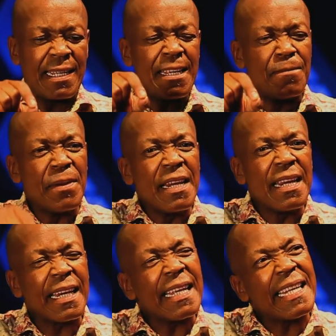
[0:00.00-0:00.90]
Ki bin
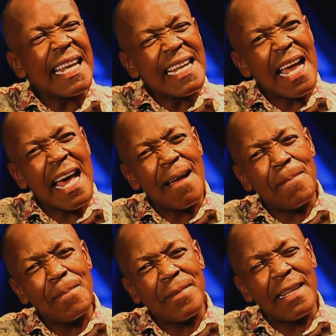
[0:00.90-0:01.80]
rikenya.
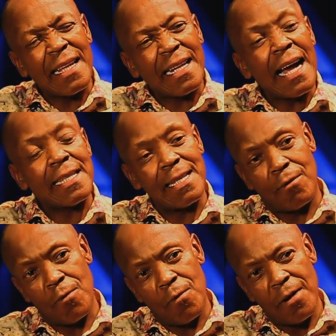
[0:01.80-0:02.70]
Le classico,